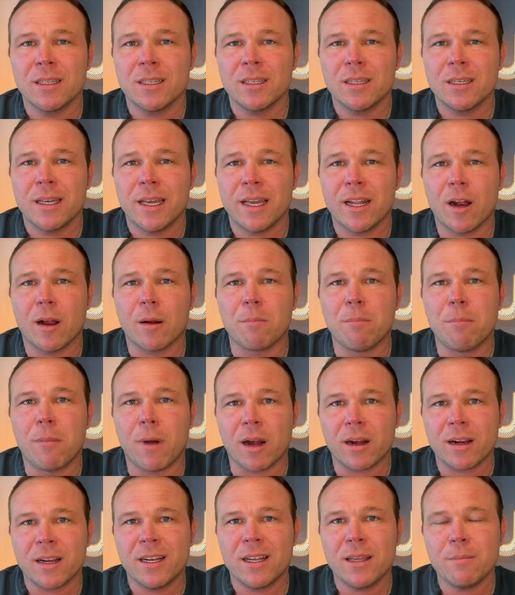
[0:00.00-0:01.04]
In our
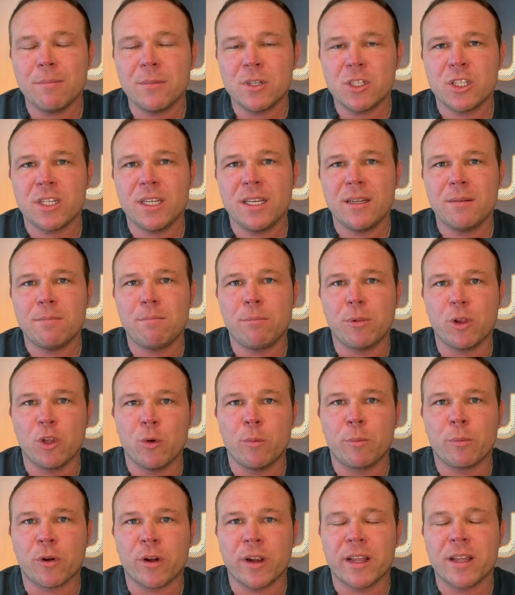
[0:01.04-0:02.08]
marketing machine
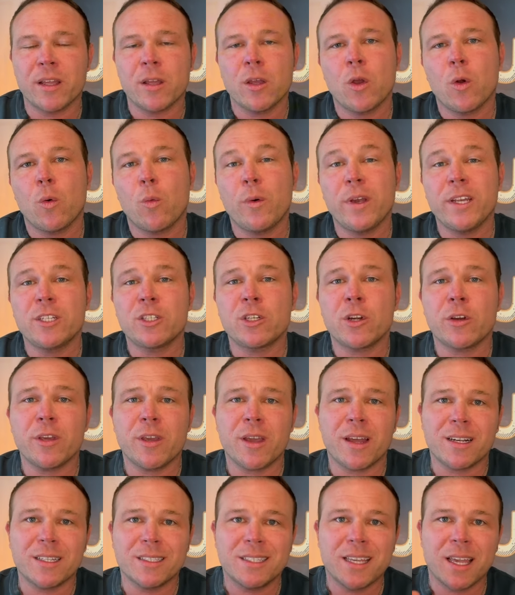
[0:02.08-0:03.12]
blueprint, we show you
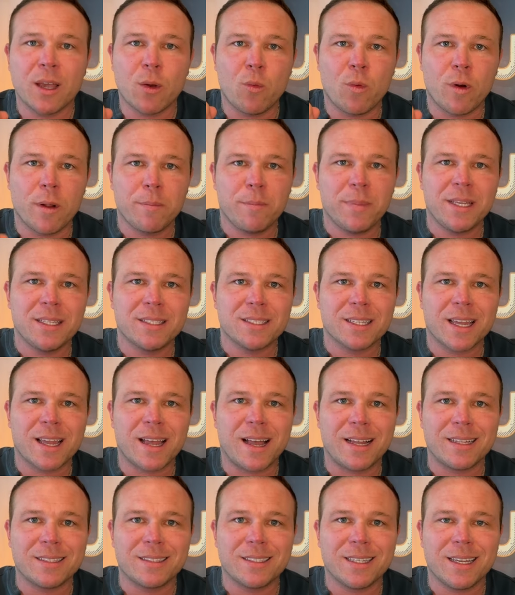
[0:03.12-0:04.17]
how to take one piece of
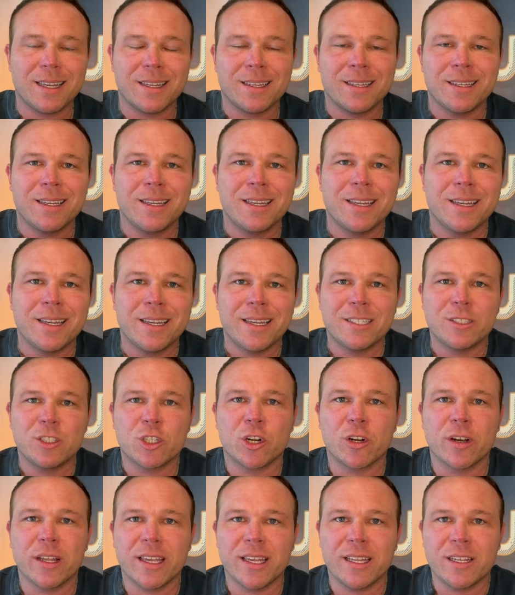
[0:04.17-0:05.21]
content and
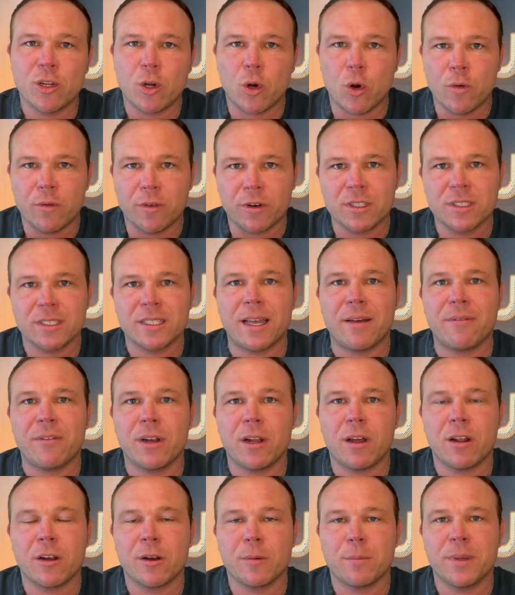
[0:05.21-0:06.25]
turn it into over
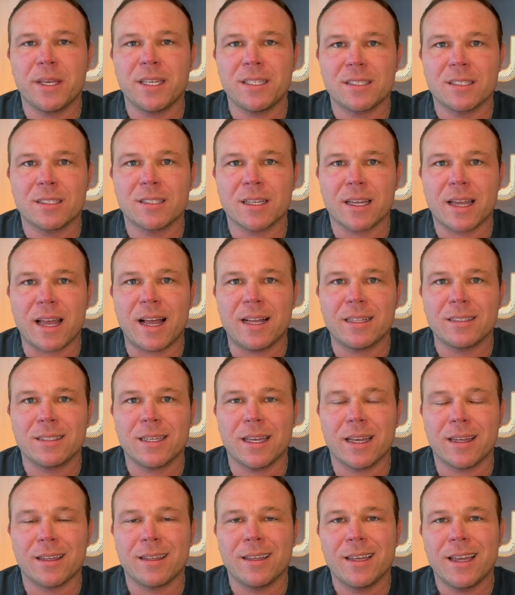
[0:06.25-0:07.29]
700 pieces of
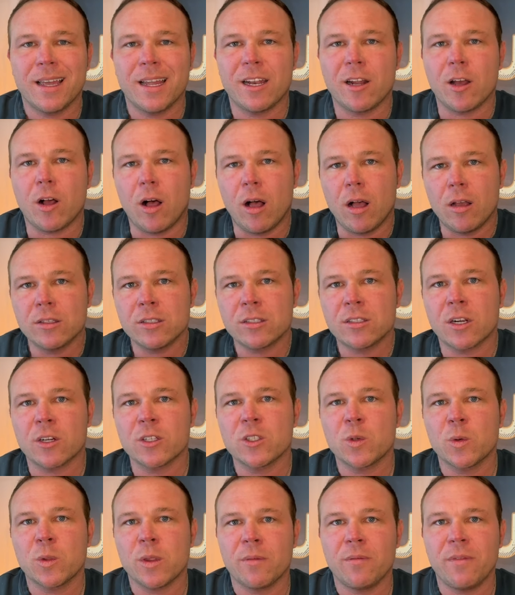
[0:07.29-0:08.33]
content and it all
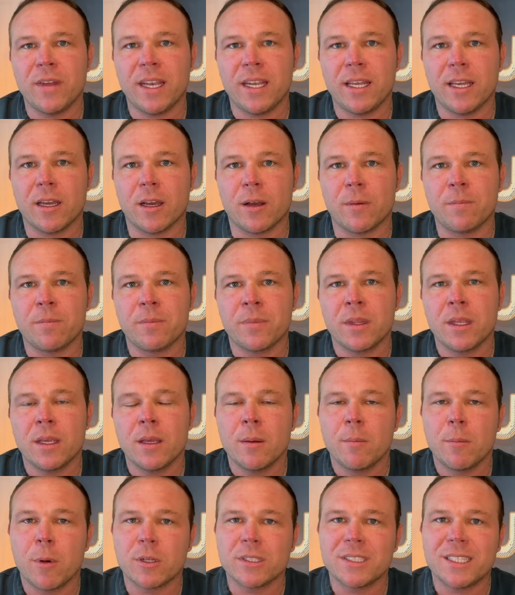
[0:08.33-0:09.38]
starts with a video.
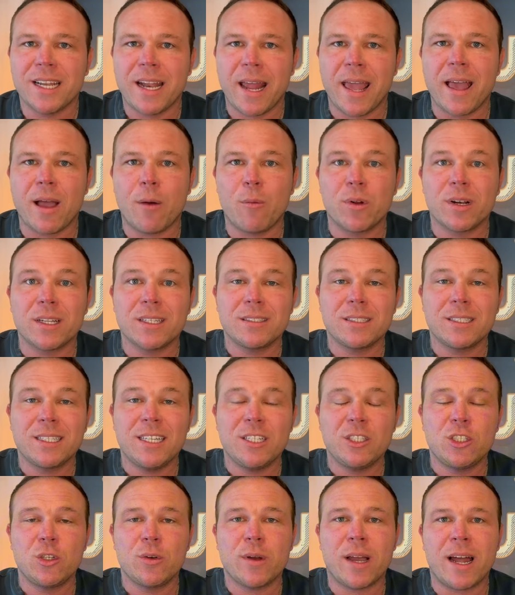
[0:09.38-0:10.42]
But today I want to
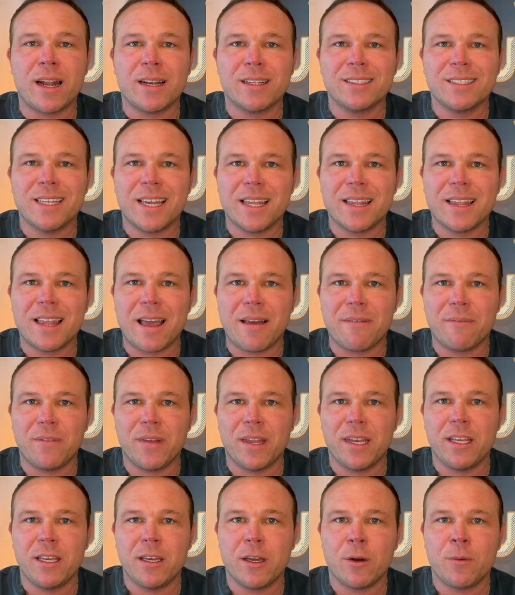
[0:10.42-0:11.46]
teach you how to take that
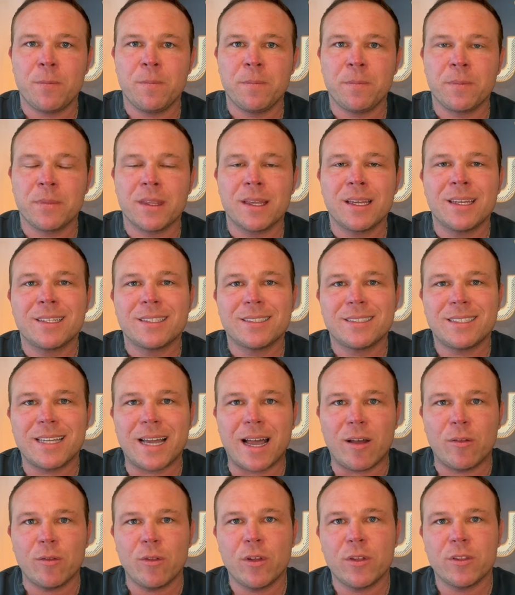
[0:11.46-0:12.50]
video,
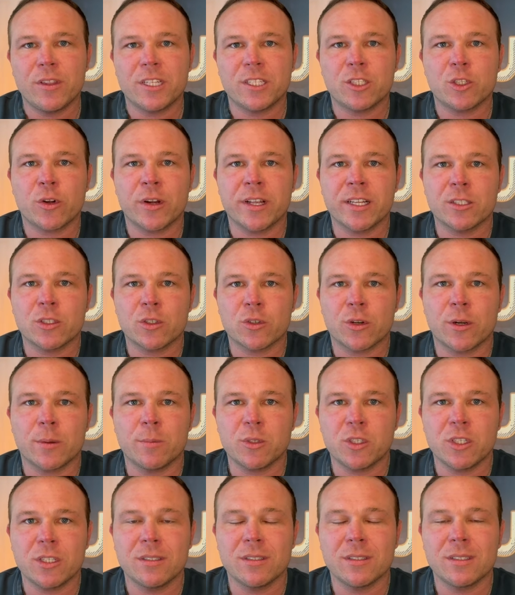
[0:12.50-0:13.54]
download the
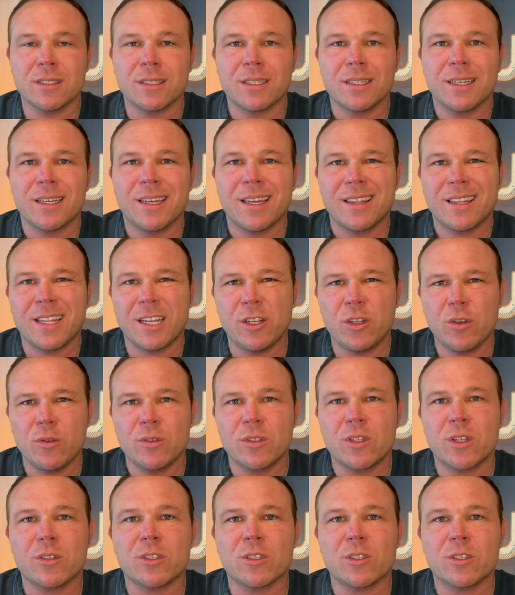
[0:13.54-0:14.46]
transcriptions, then use those